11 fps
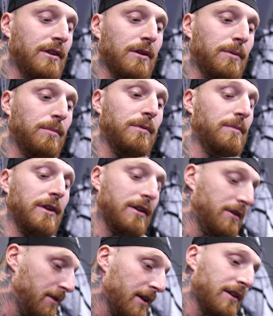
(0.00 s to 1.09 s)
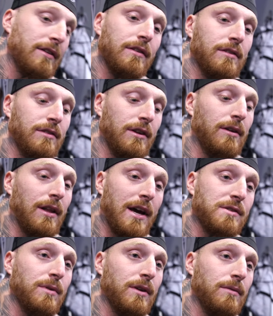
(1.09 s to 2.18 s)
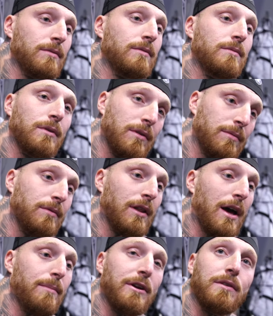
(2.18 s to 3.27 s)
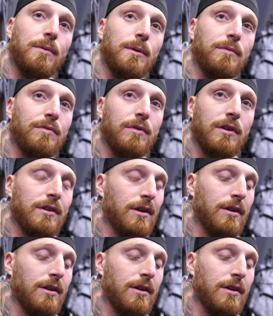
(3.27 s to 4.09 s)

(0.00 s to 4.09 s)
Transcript: You know, we didn't do that last week. We were a lot better the week before.